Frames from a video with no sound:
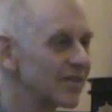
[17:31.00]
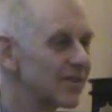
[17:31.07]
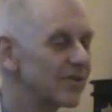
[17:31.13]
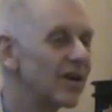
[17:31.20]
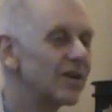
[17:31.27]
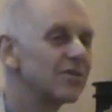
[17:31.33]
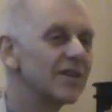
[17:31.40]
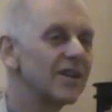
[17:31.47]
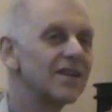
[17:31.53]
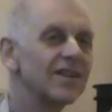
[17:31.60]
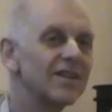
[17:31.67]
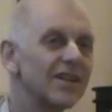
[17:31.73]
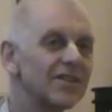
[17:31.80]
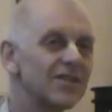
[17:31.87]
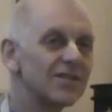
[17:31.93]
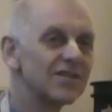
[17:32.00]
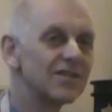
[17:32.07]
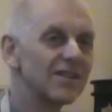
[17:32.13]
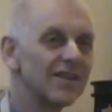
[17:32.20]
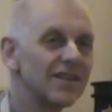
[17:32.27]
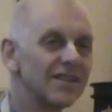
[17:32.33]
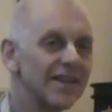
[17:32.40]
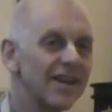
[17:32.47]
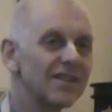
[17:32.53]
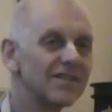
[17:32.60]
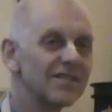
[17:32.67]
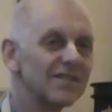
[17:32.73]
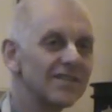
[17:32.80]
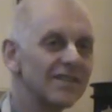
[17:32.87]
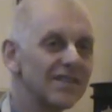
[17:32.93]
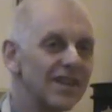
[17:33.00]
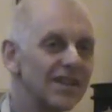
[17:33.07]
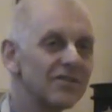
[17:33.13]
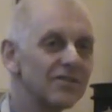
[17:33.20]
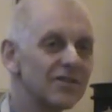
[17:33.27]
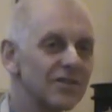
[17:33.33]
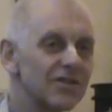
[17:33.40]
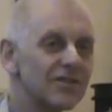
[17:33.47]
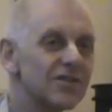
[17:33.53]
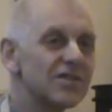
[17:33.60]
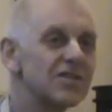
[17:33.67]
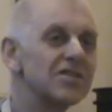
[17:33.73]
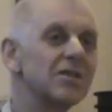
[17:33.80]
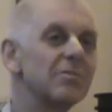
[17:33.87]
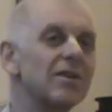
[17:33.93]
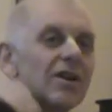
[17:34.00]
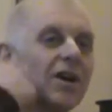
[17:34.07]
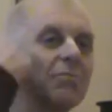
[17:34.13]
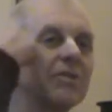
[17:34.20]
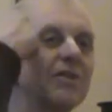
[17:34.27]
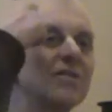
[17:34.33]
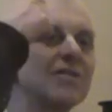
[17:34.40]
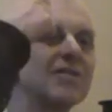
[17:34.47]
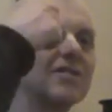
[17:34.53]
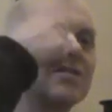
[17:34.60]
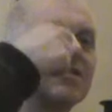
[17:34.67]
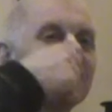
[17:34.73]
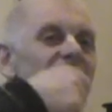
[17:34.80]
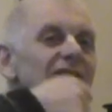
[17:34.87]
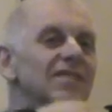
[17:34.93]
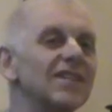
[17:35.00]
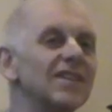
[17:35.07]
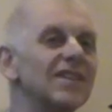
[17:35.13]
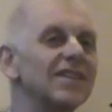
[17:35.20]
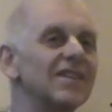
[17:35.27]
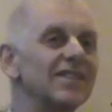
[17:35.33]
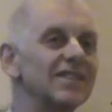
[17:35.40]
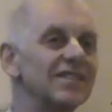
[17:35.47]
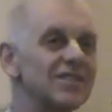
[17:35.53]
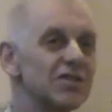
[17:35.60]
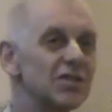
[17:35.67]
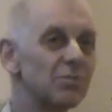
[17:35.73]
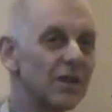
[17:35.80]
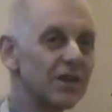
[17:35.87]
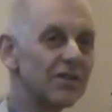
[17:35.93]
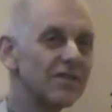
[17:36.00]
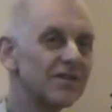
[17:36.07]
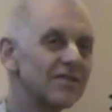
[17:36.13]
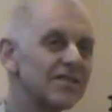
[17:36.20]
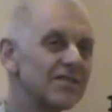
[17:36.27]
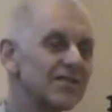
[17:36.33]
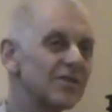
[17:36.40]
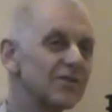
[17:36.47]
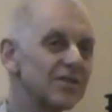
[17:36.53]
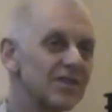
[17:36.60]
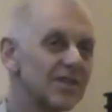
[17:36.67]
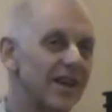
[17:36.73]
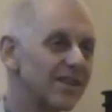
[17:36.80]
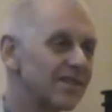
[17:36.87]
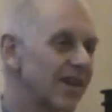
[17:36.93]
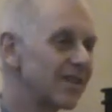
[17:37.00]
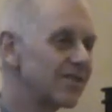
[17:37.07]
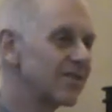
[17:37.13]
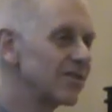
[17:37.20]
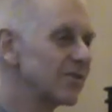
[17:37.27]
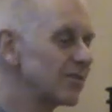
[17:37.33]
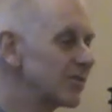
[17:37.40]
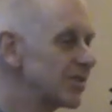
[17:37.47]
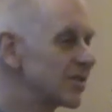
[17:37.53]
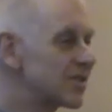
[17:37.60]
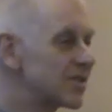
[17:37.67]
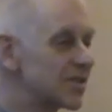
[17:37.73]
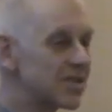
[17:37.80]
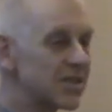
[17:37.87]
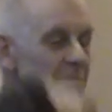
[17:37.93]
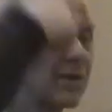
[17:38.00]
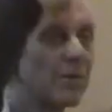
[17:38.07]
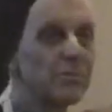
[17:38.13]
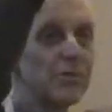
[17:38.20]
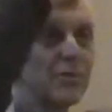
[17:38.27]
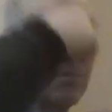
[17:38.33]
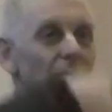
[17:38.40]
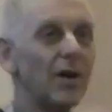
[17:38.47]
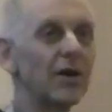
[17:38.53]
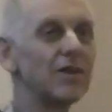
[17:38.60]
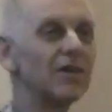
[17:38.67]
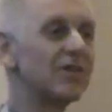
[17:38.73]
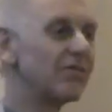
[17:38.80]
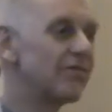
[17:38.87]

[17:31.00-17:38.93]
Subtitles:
go out there and I just, Indra just sipping up his sweater. So it's like that, you just sip up your body, you